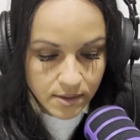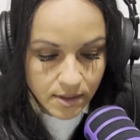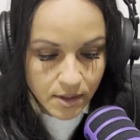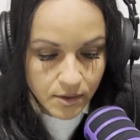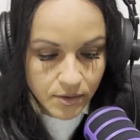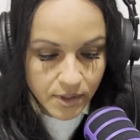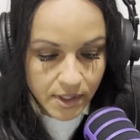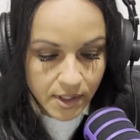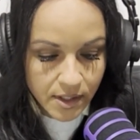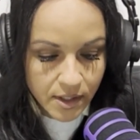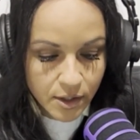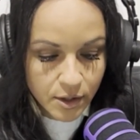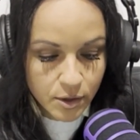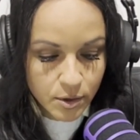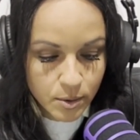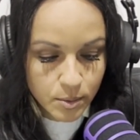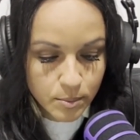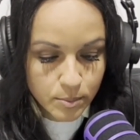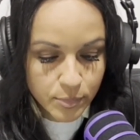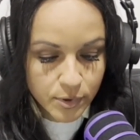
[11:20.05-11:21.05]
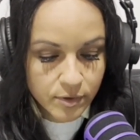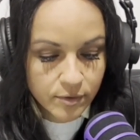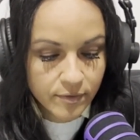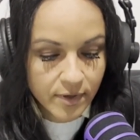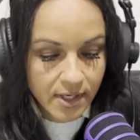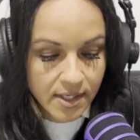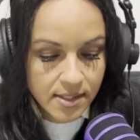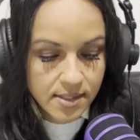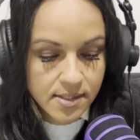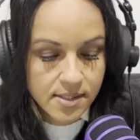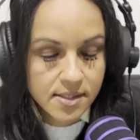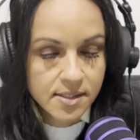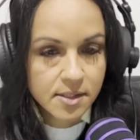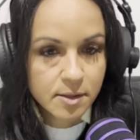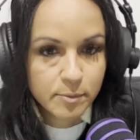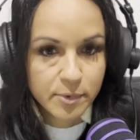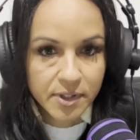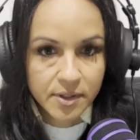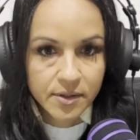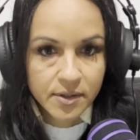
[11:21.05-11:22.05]
Owning a home provides
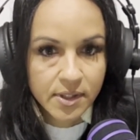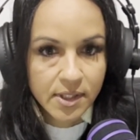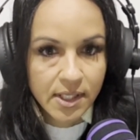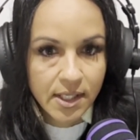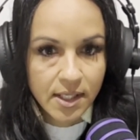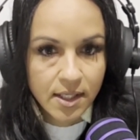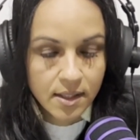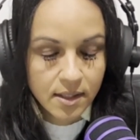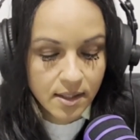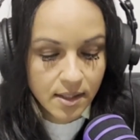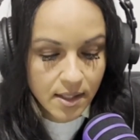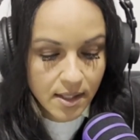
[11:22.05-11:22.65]
stability.